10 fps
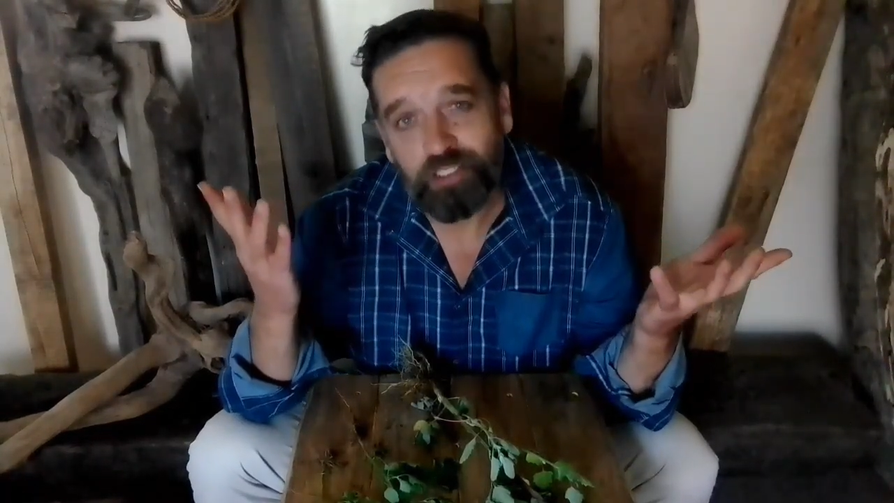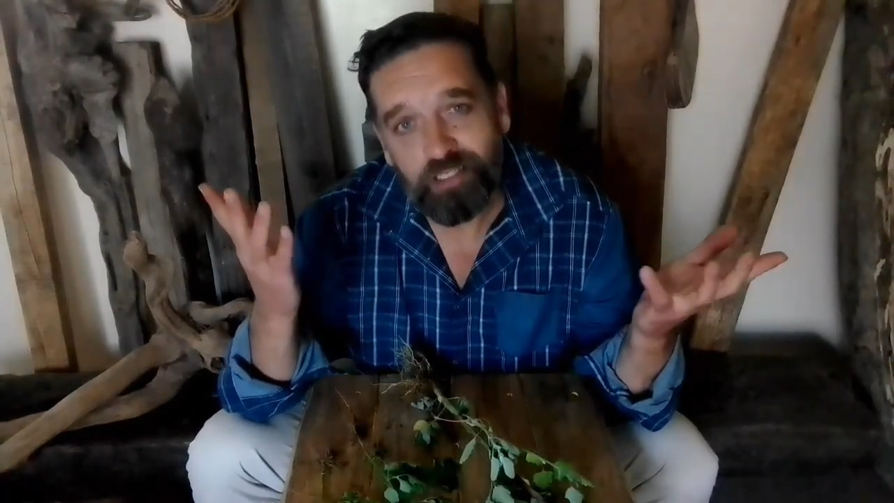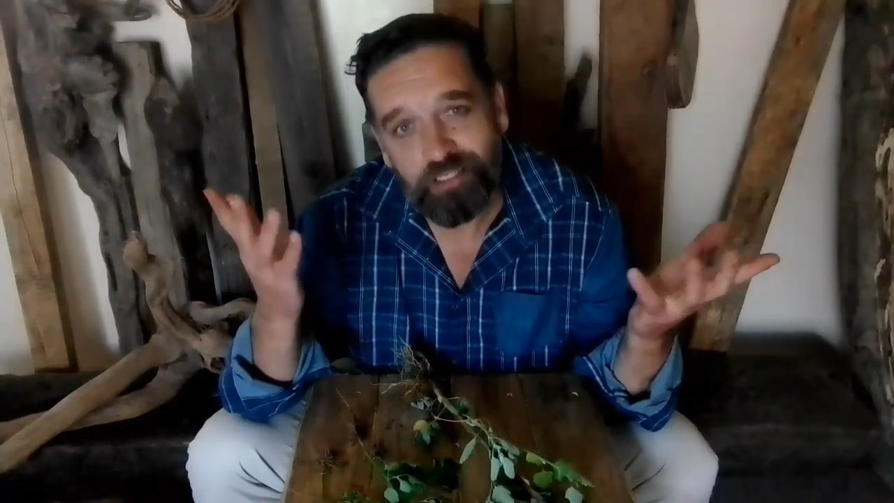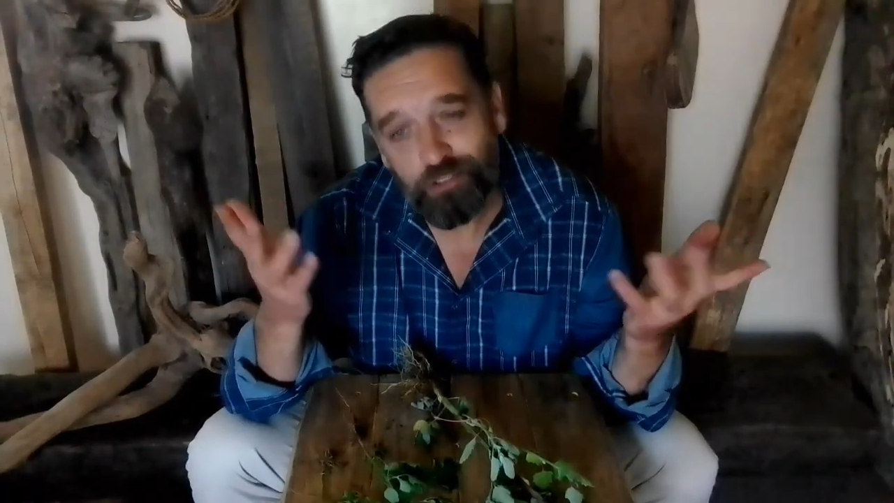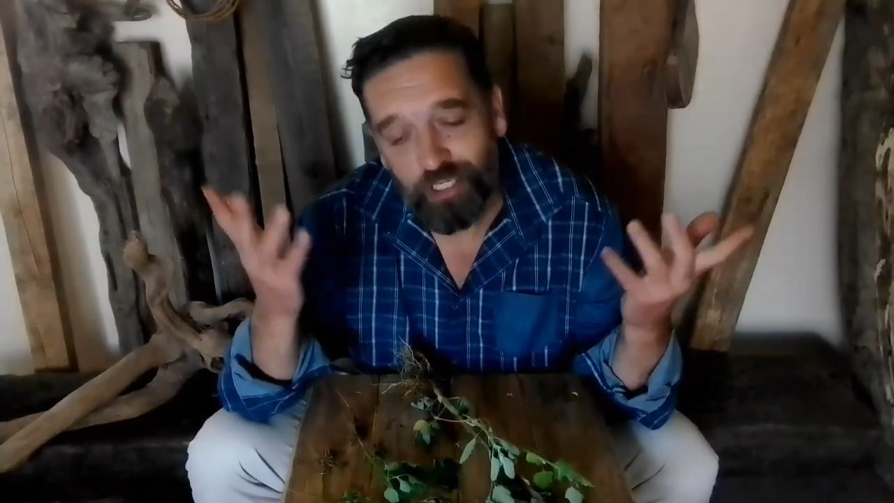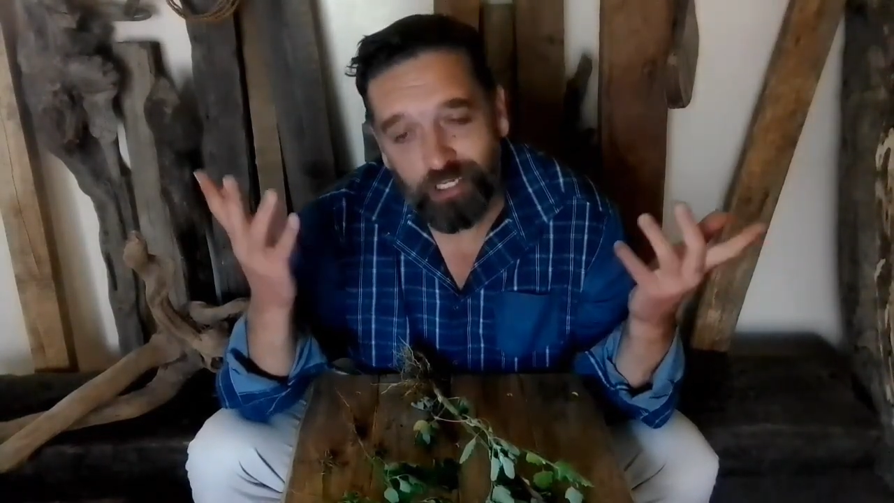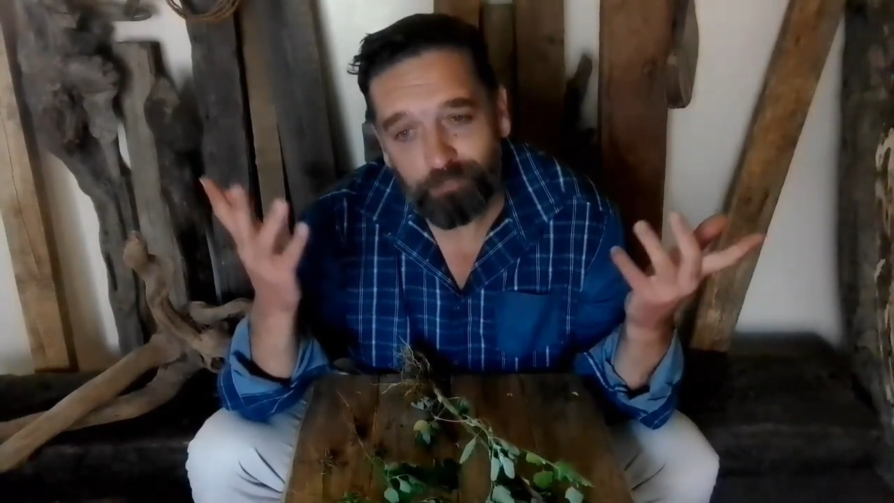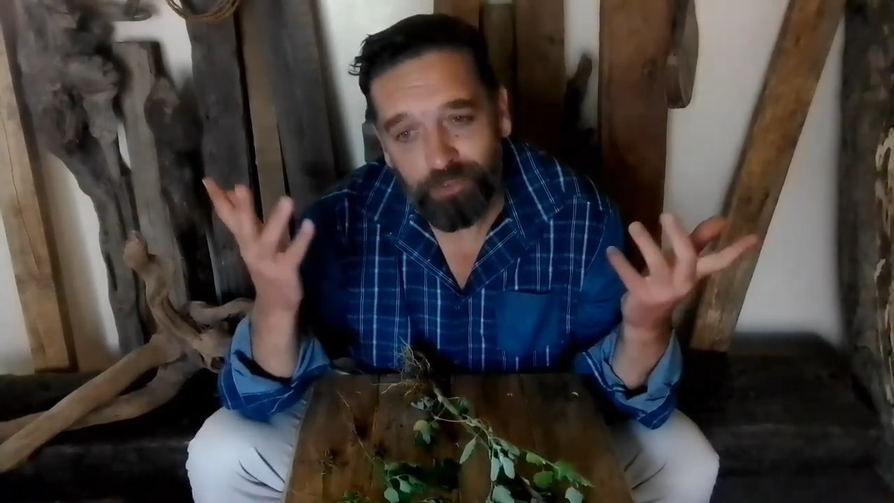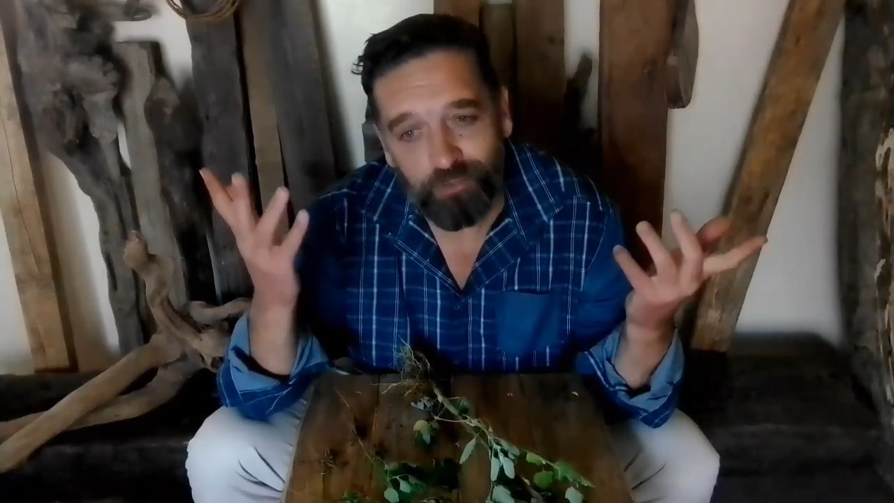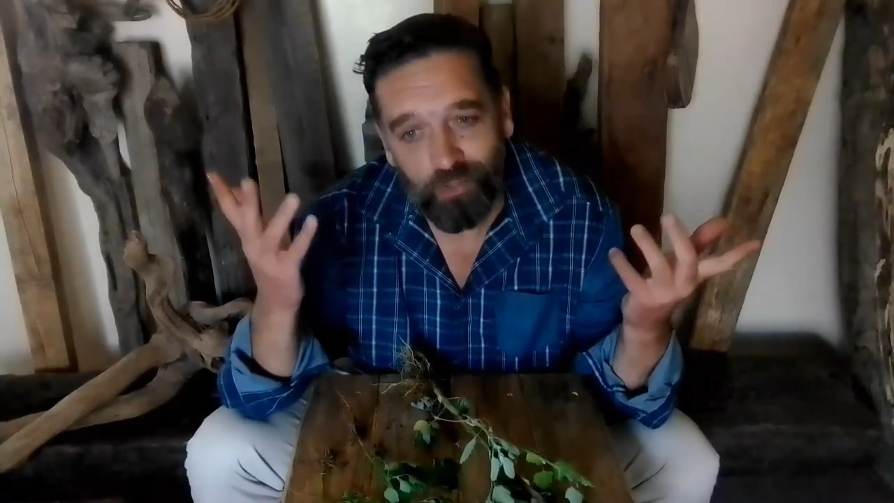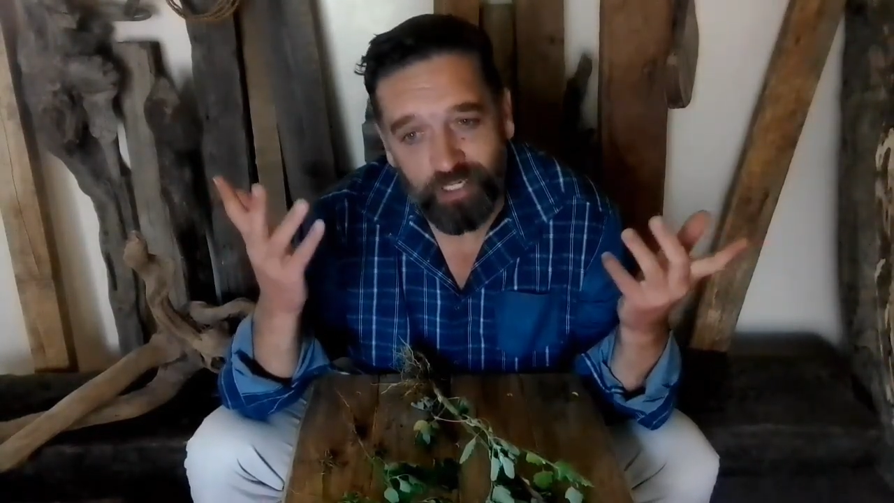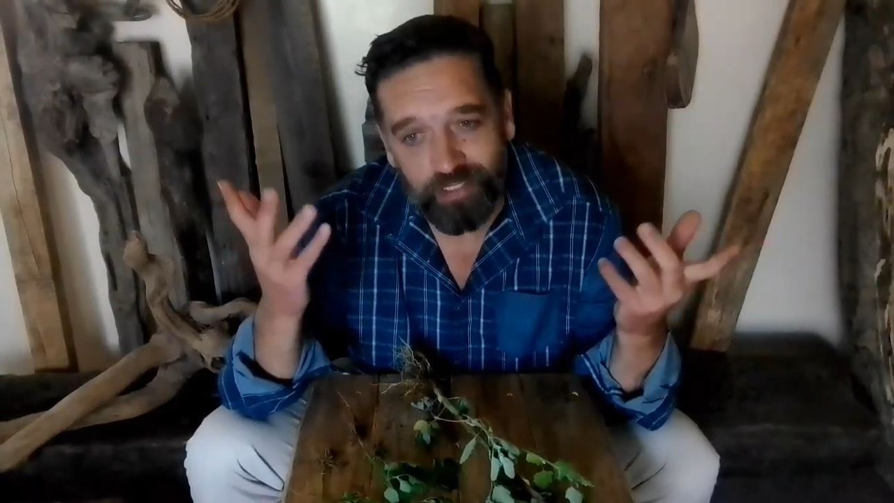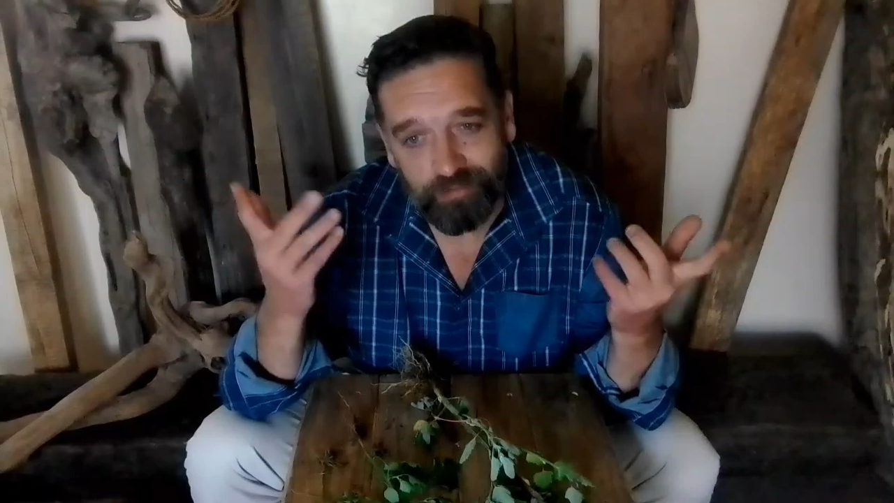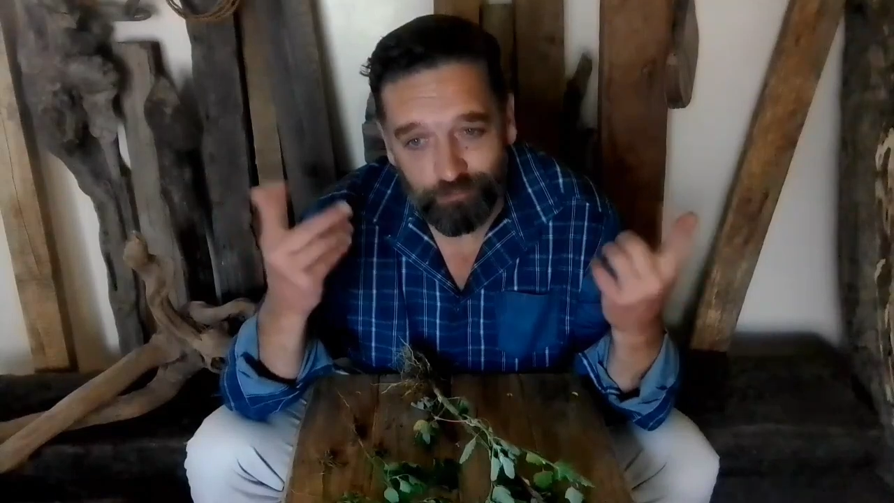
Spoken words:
years, you get up and you ride it.